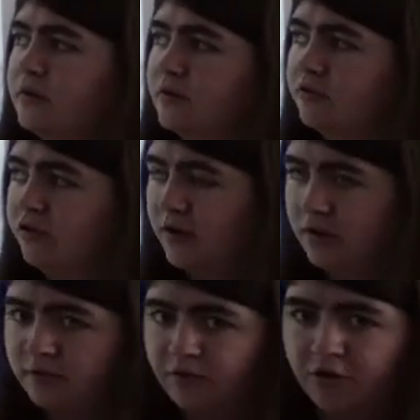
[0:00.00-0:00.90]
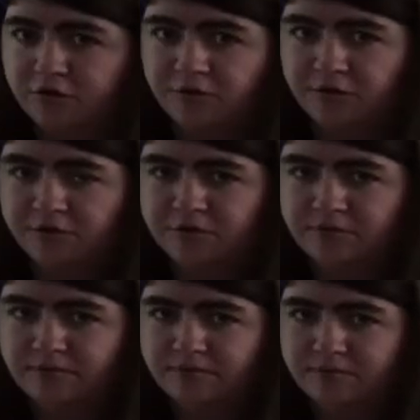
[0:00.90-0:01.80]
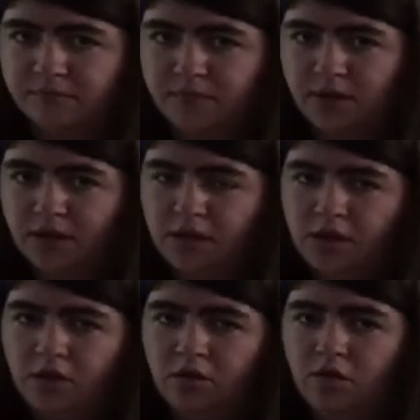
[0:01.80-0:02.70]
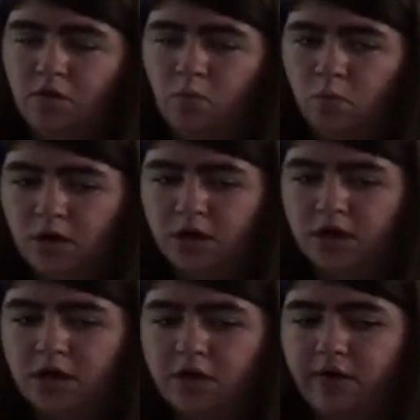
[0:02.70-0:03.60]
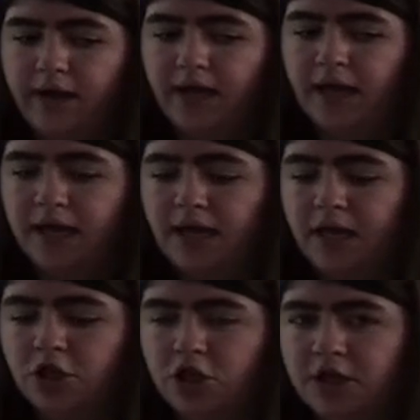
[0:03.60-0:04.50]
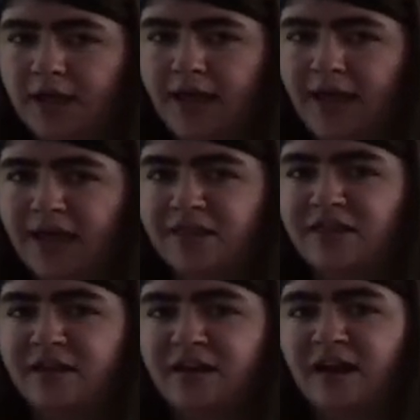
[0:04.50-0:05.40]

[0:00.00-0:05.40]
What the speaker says: transversals, we're going to go ahead and look at the